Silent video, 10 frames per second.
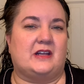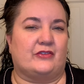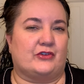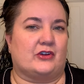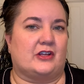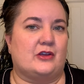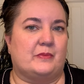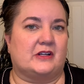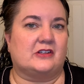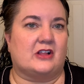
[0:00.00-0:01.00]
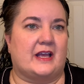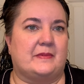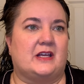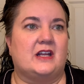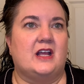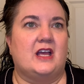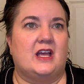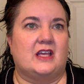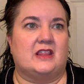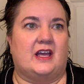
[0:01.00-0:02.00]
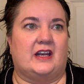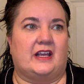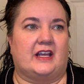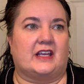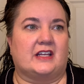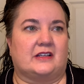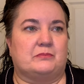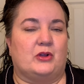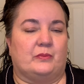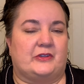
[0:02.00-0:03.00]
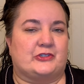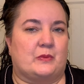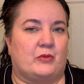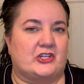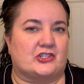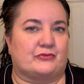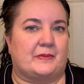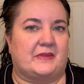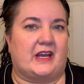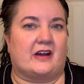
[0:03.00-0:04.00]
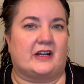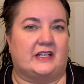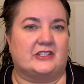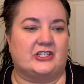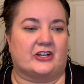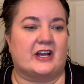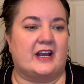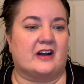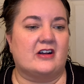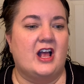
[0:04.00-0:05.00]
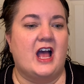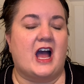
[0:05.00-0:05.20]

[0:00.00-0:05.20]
If you're in a humid climate, then it can pull moisture from the air and into your hair.